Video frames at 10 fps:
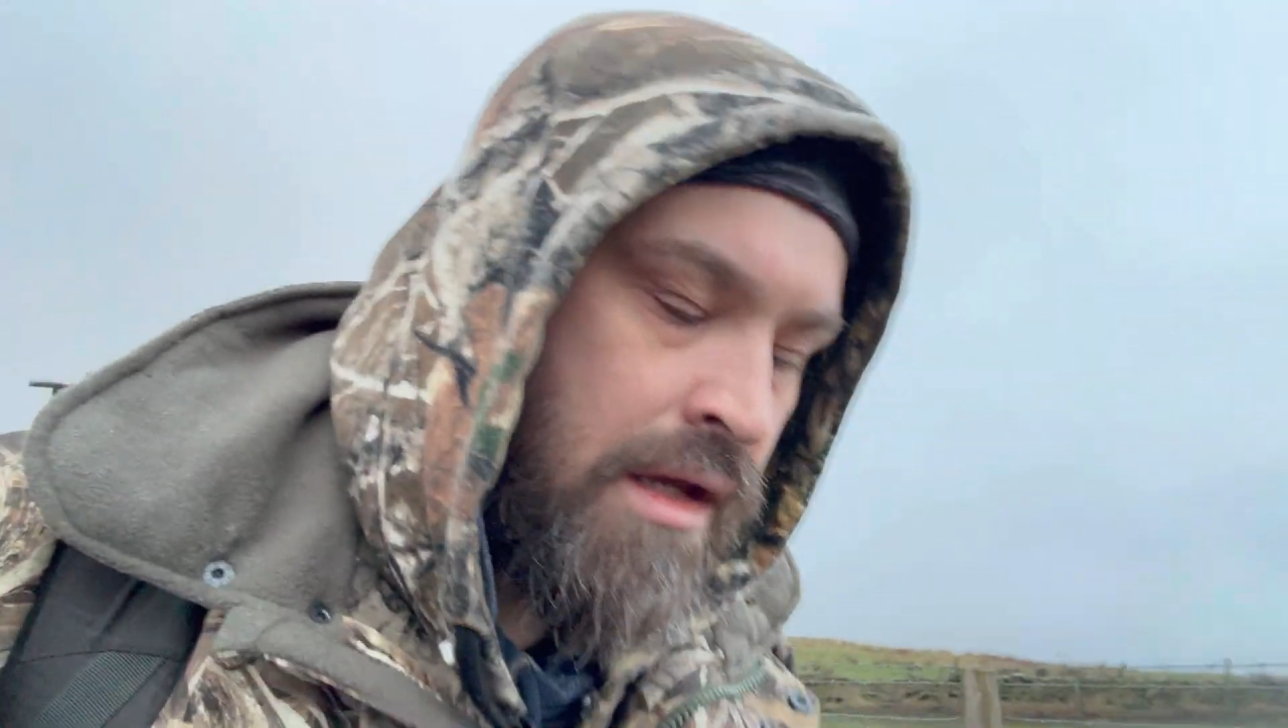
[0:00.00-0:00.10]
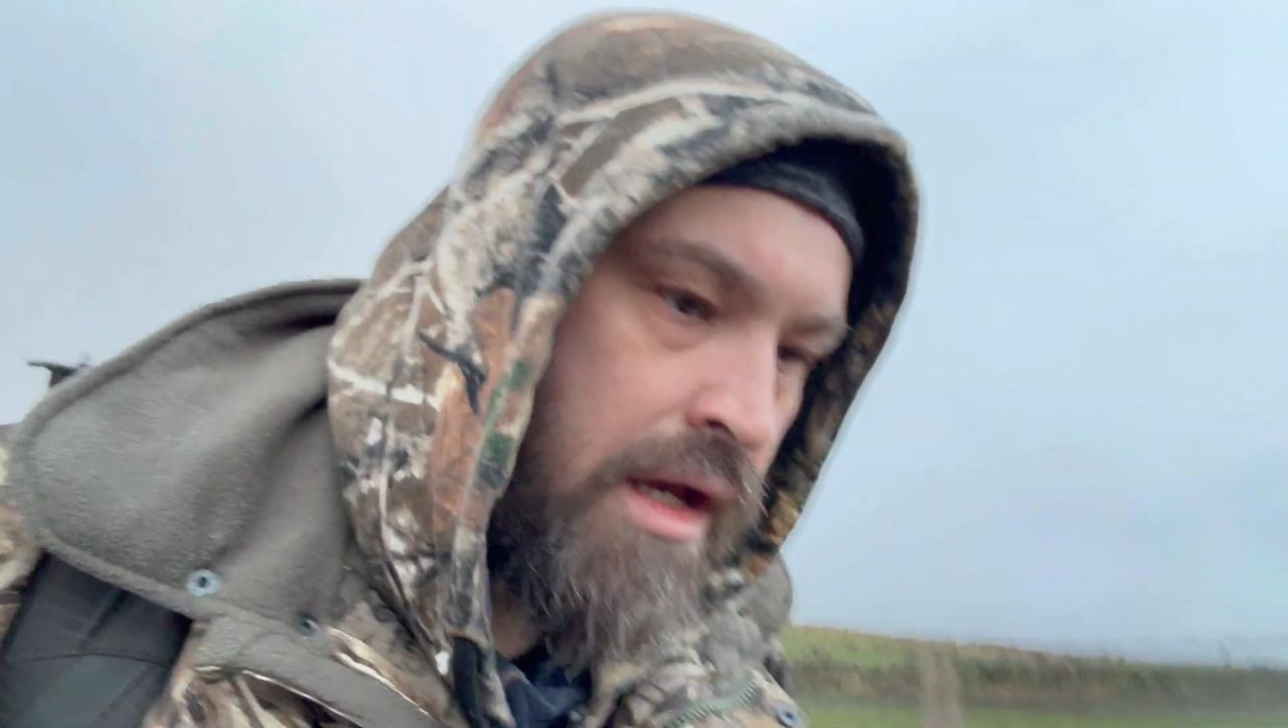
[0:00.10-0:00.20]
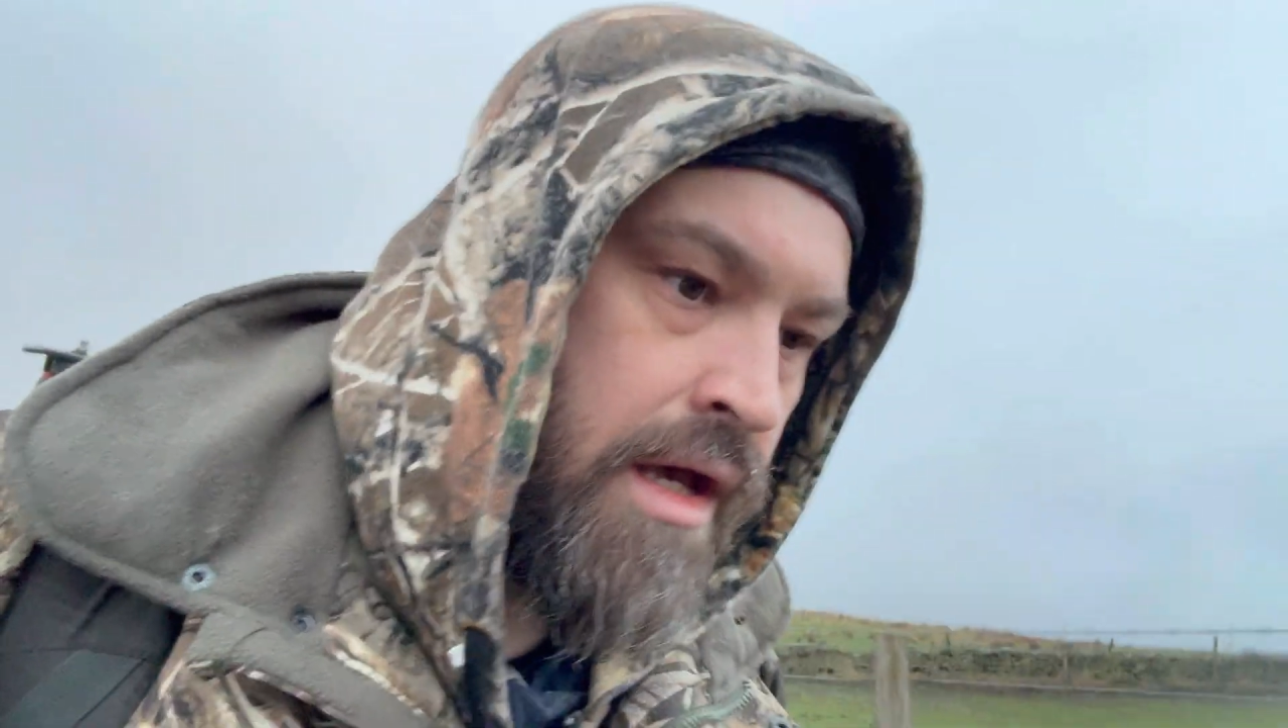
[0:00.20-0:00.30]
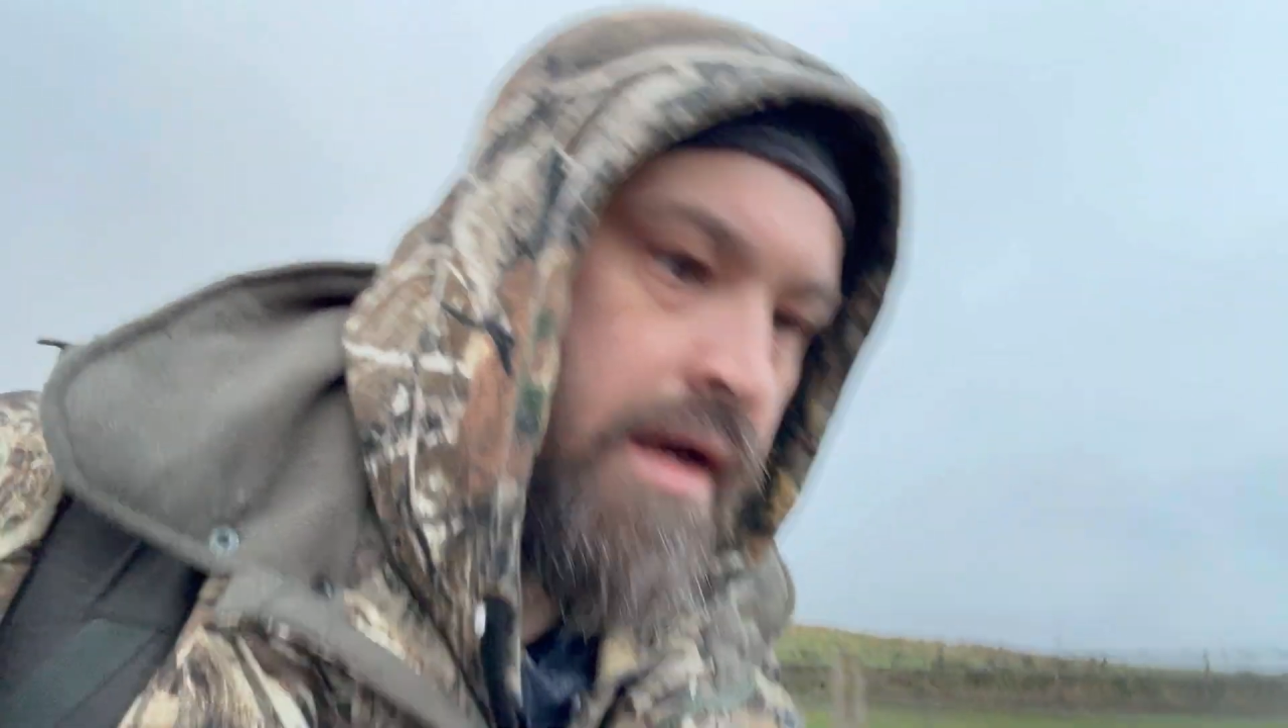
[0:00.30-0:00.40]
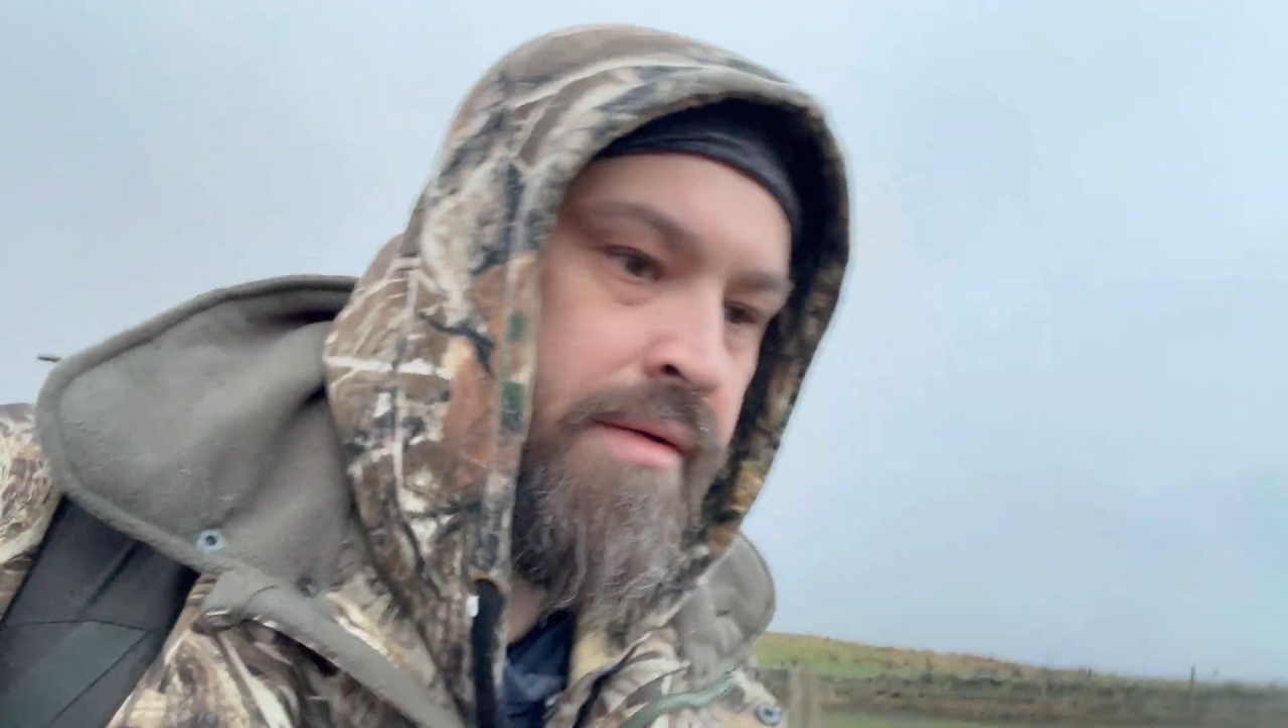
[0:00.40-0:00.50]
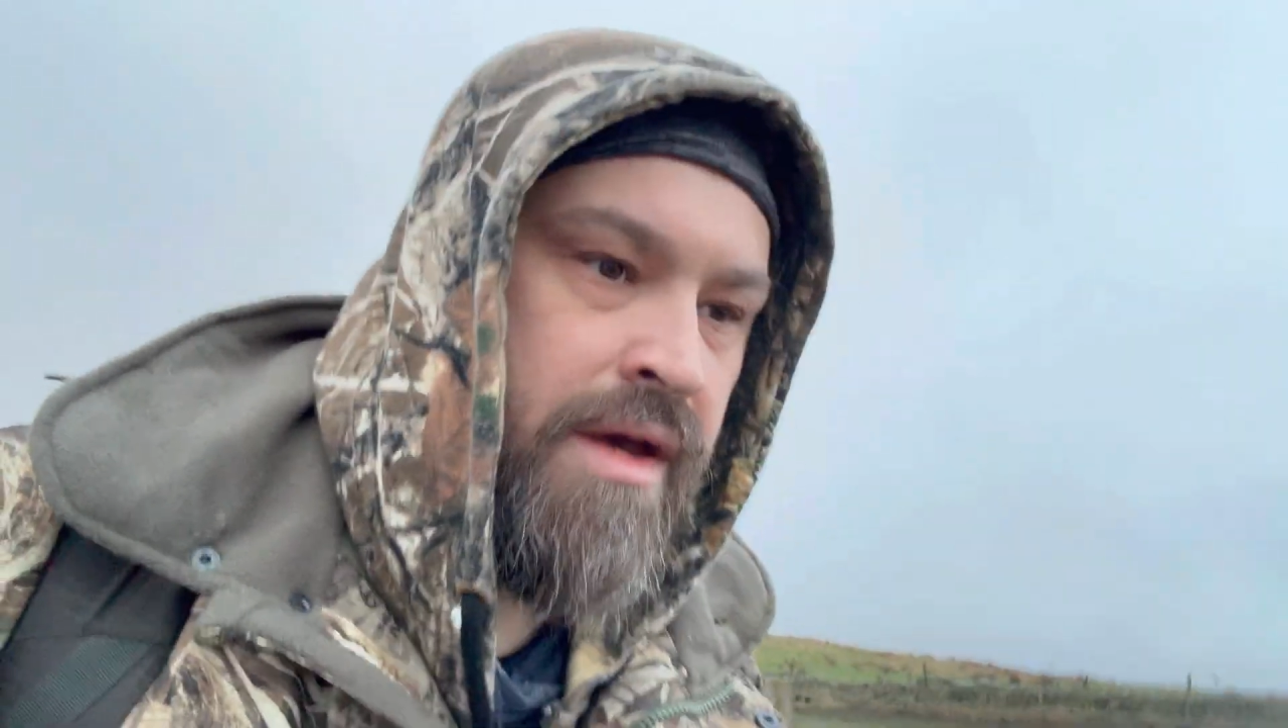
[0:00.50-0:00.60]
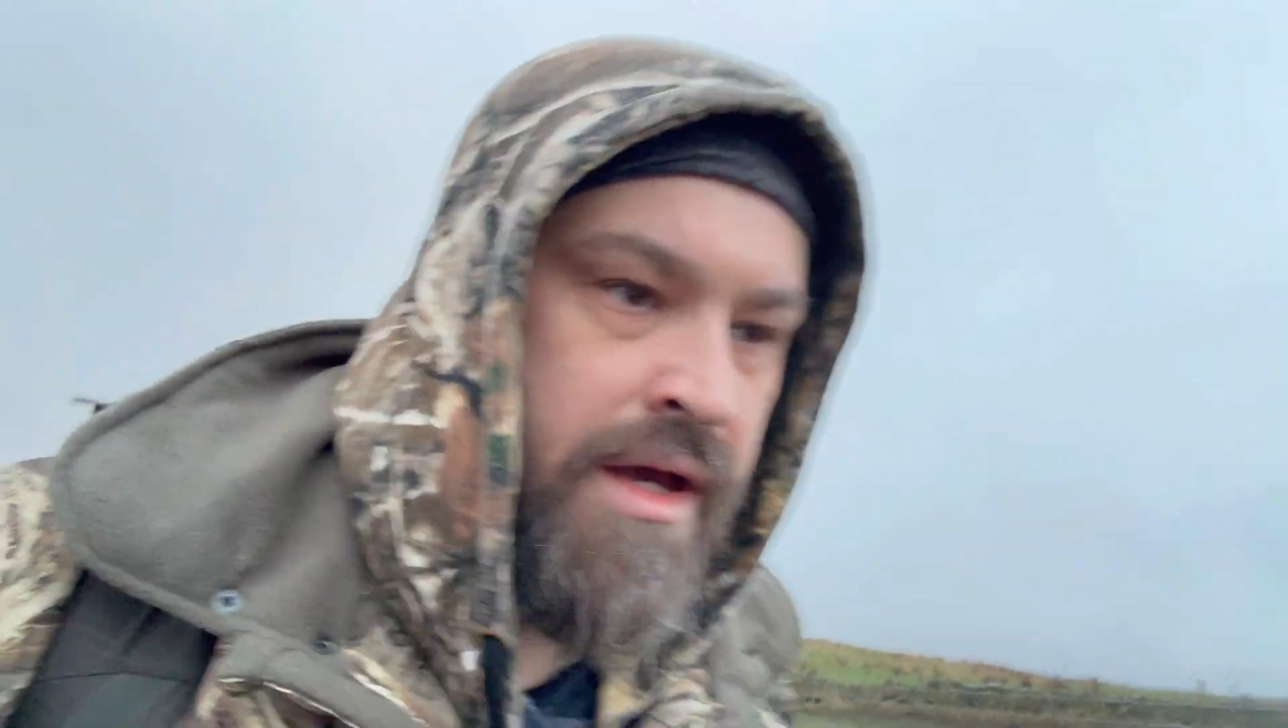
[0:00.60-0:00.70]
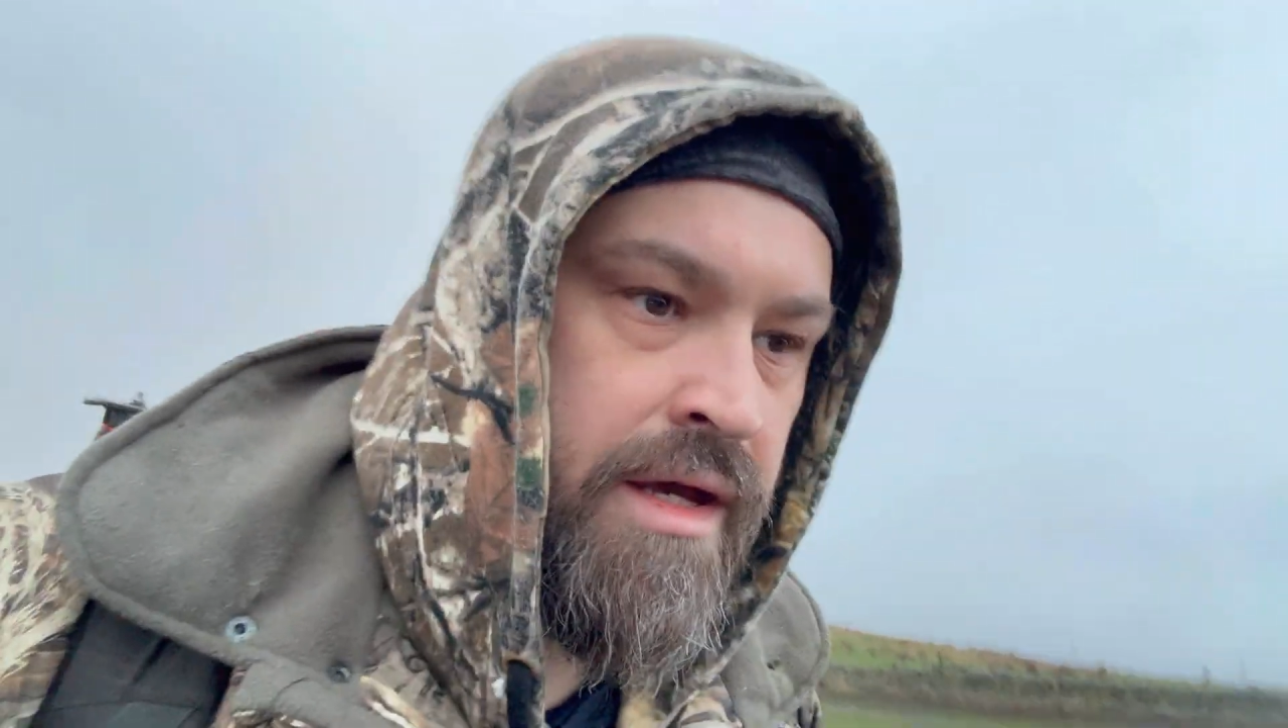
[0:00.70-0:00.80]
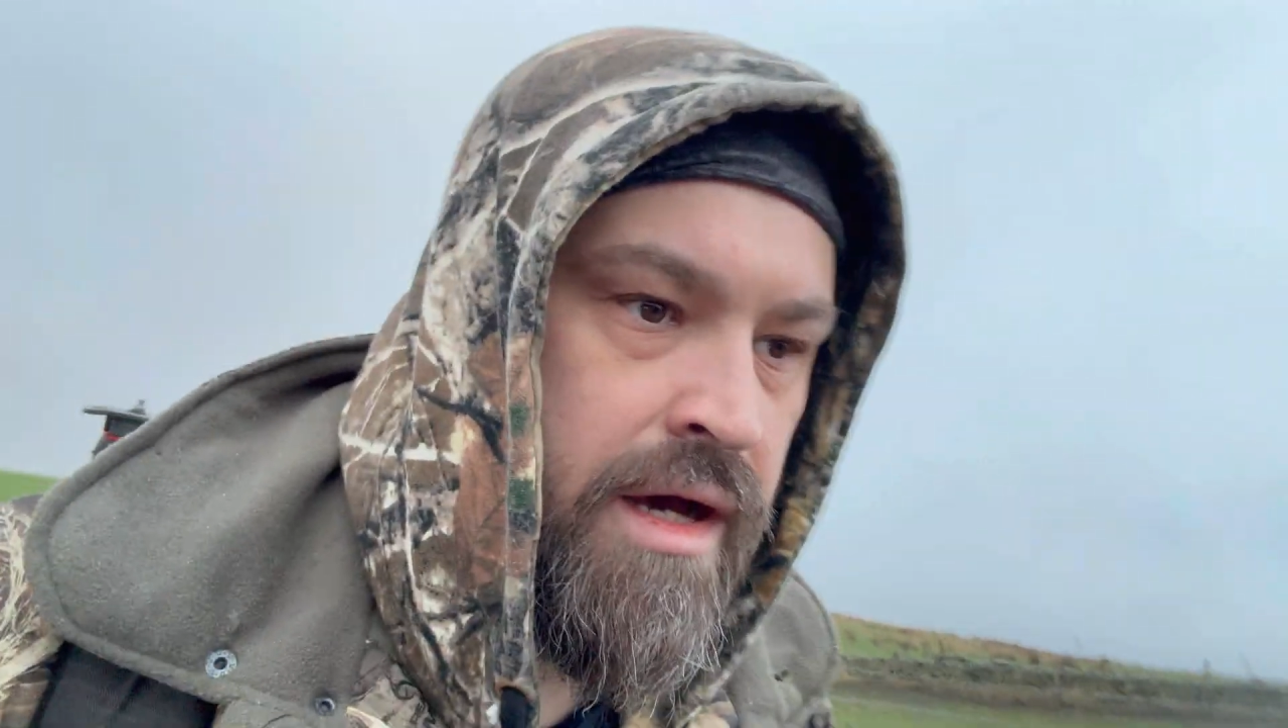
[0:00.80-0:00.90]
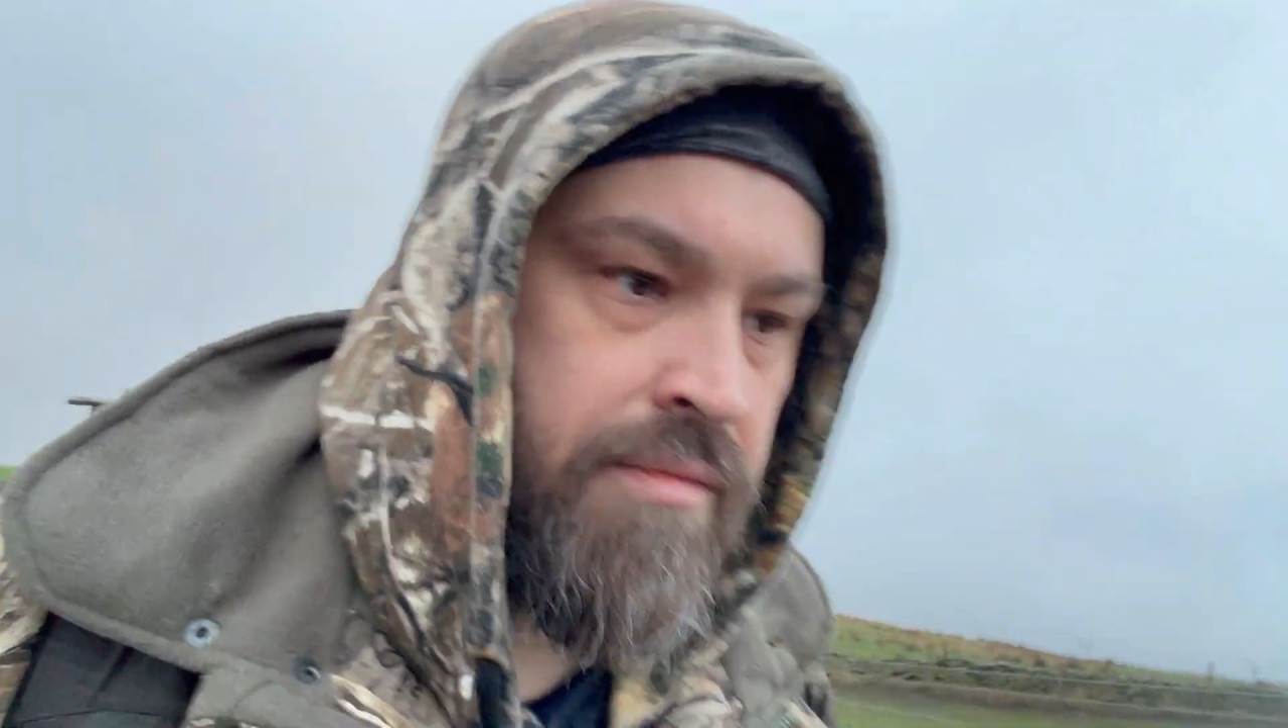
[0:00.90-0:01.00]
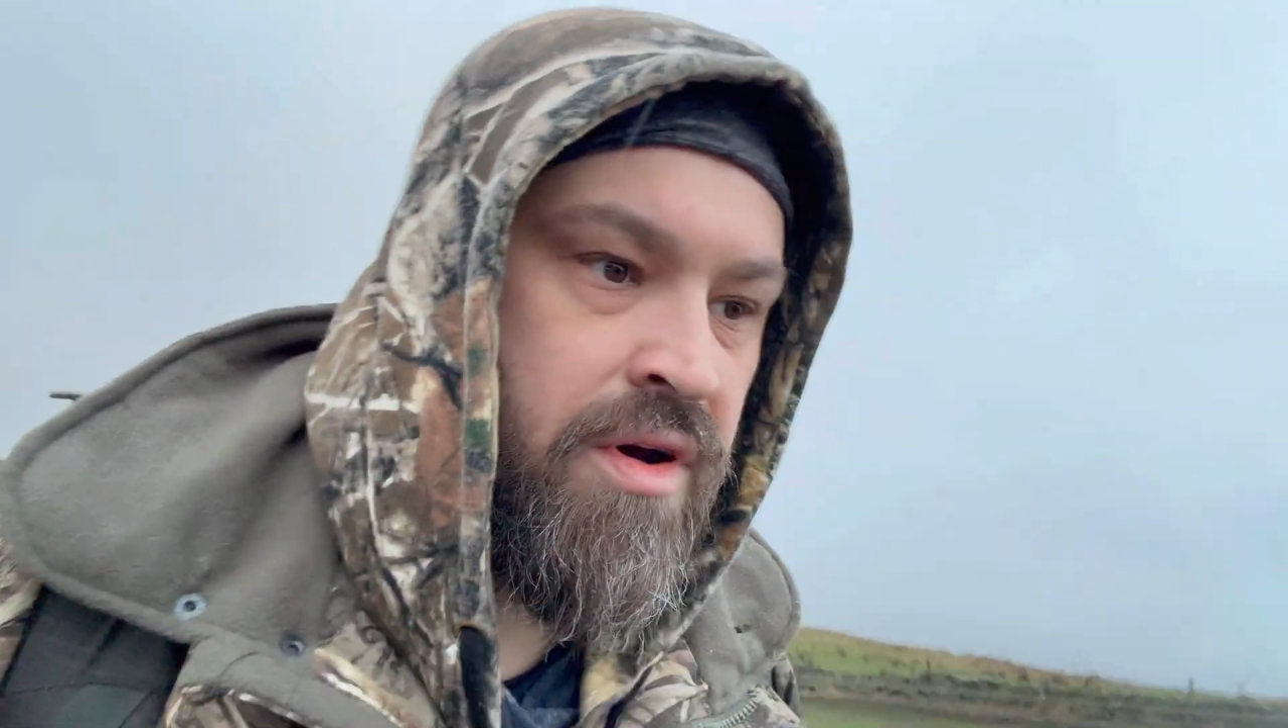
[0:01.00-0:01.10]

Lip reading: I'm